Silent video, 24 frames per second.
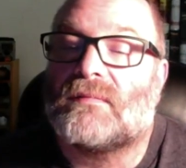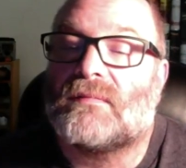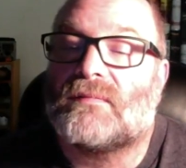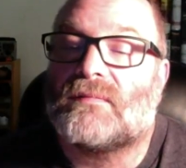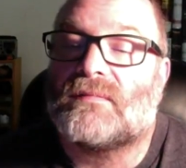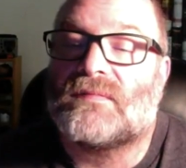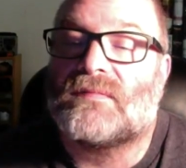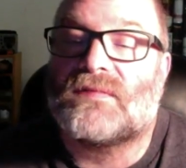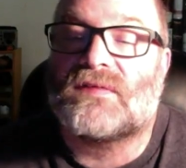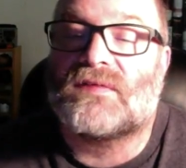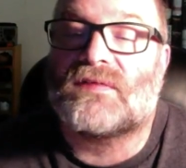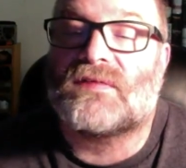
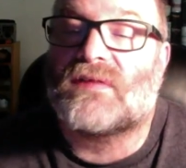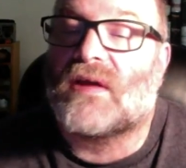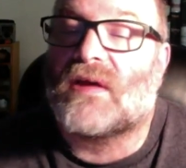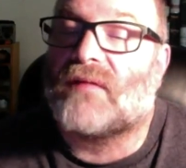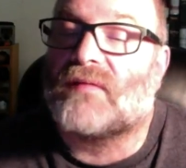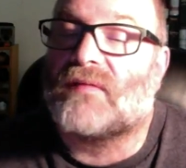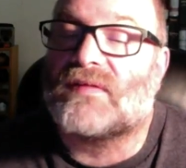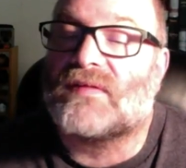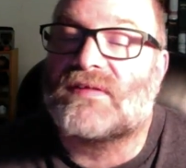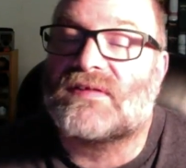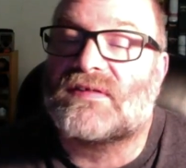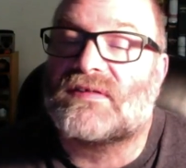Just have
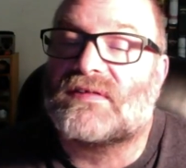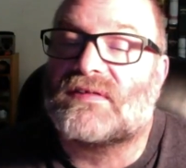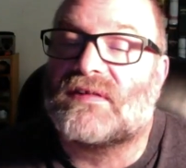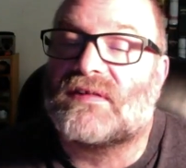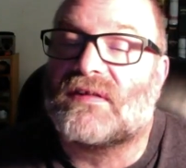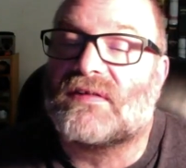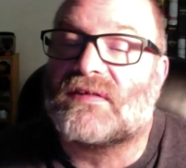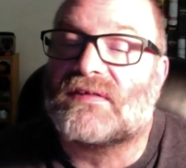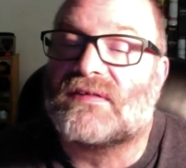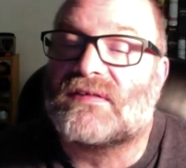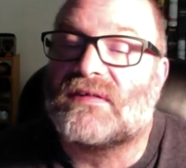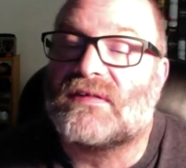it
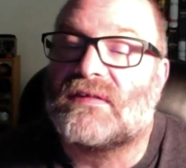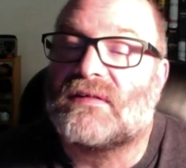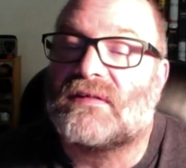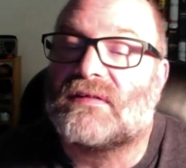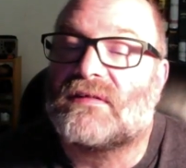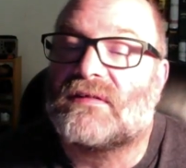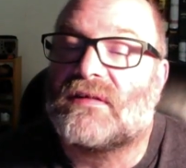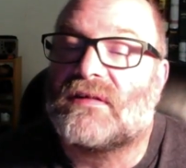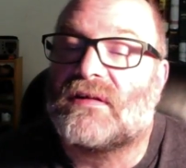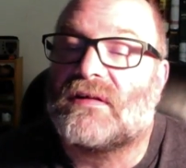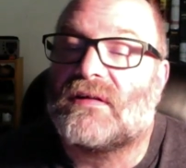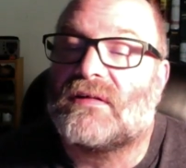still
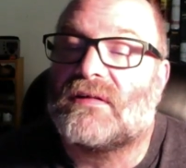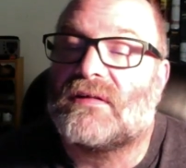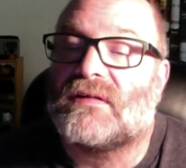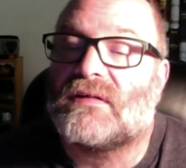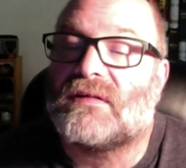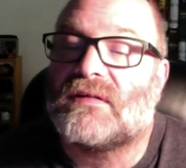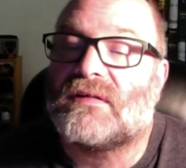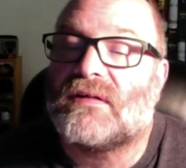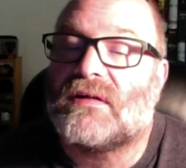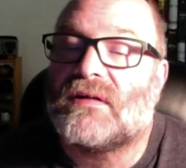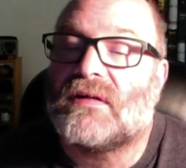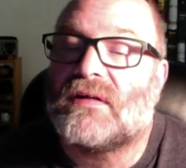sealed.
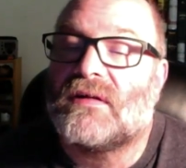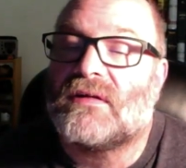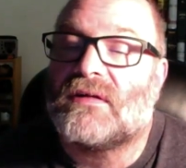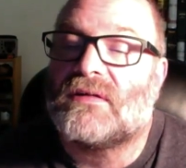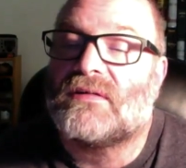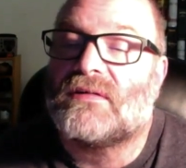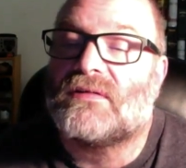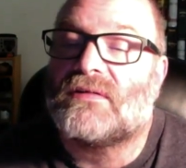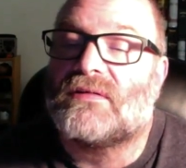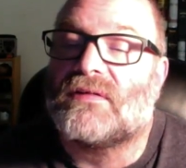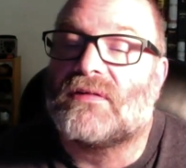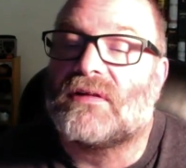
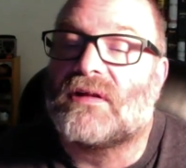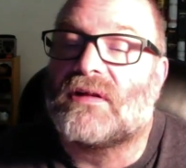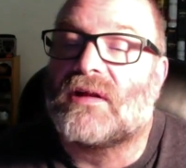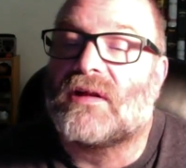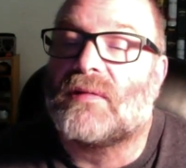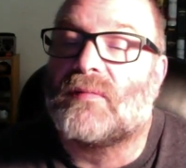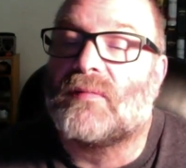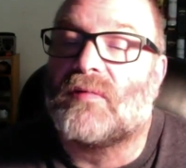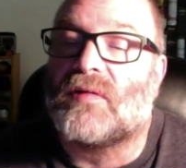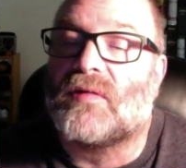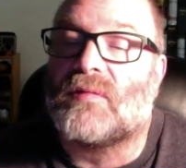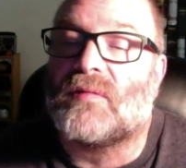
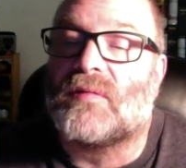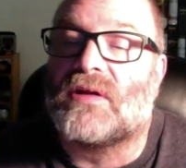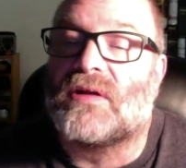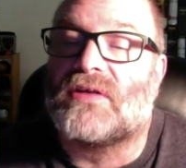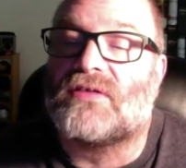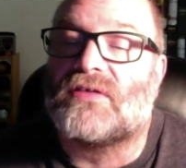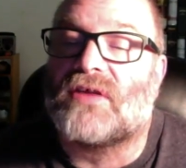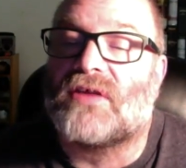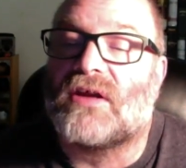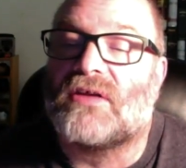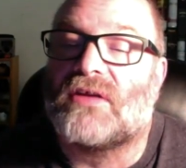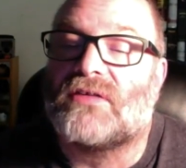Drinking more may
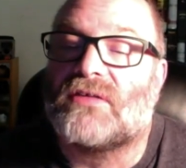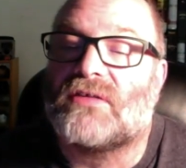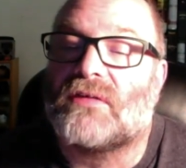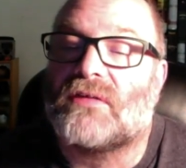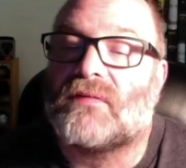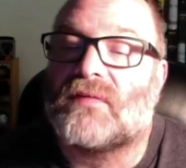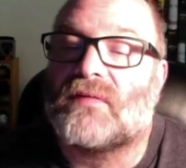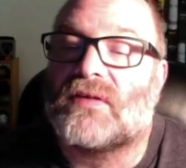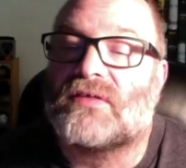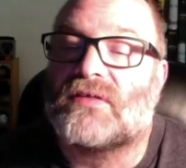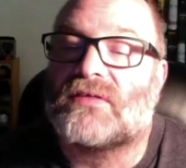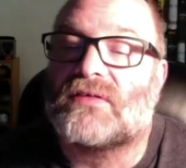change your
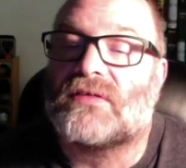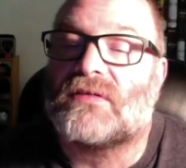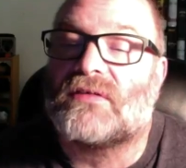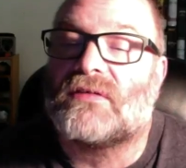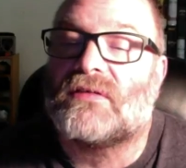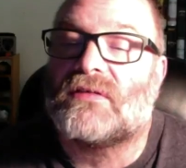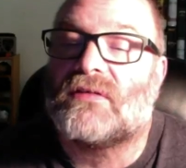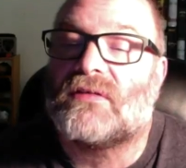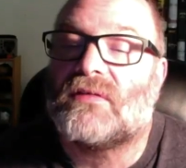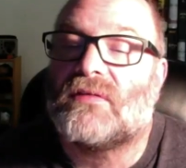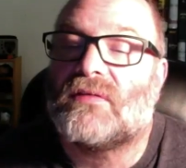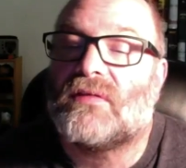
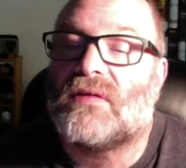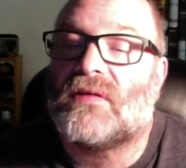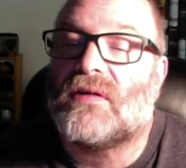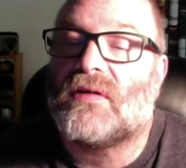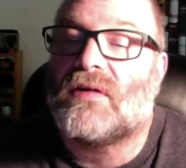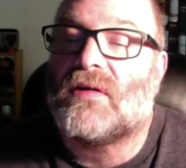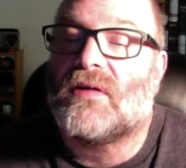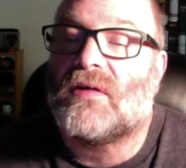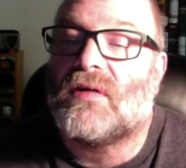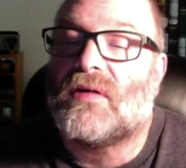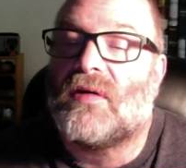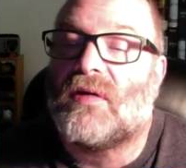vision,
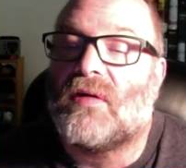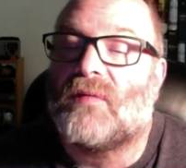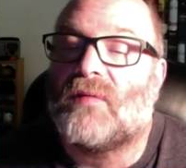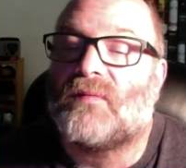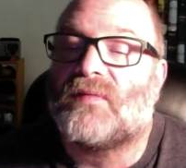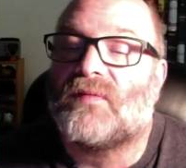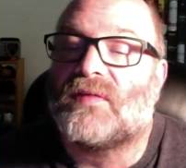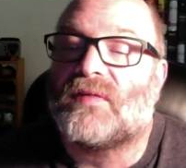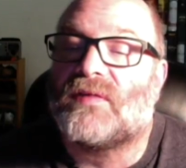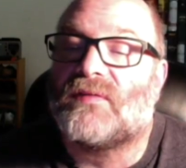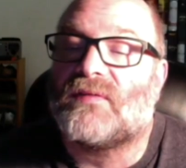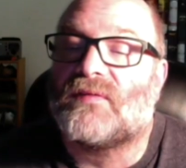
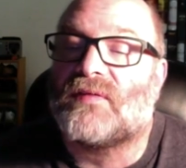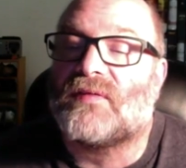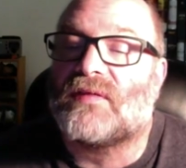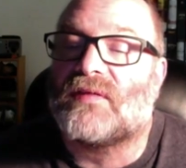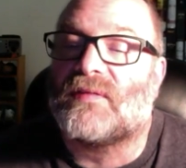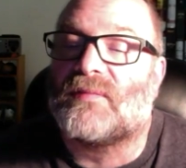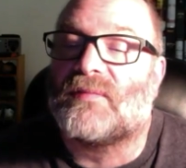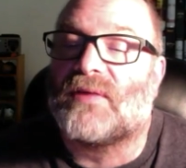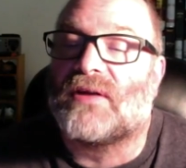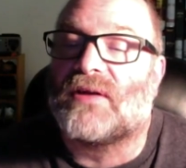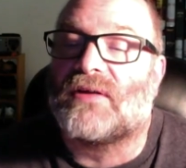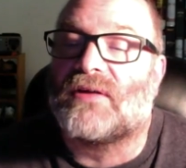hopefully for the
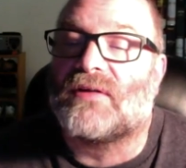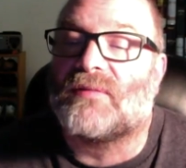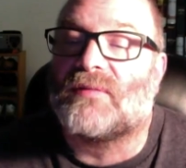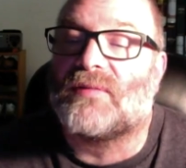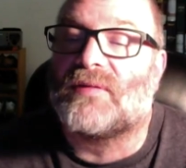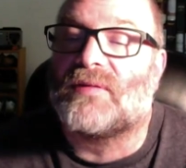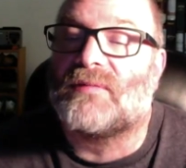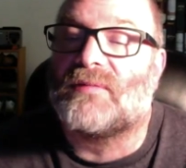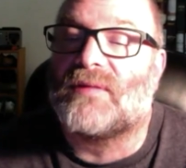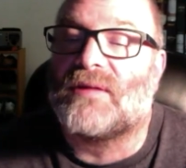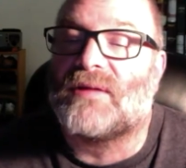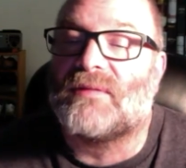better,
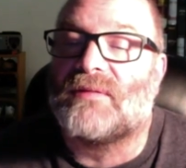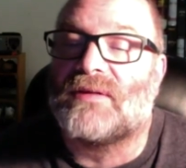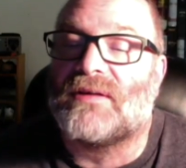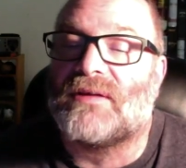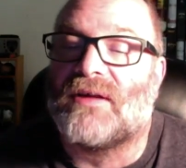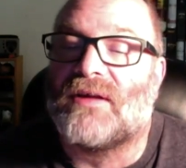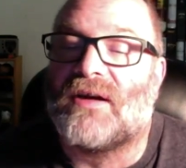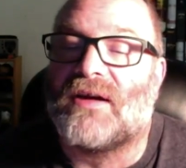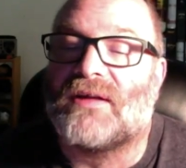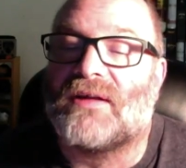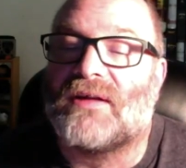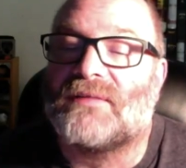but maybe
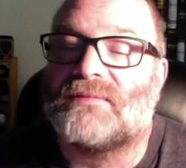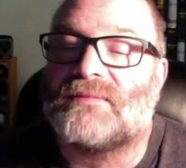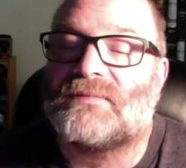not.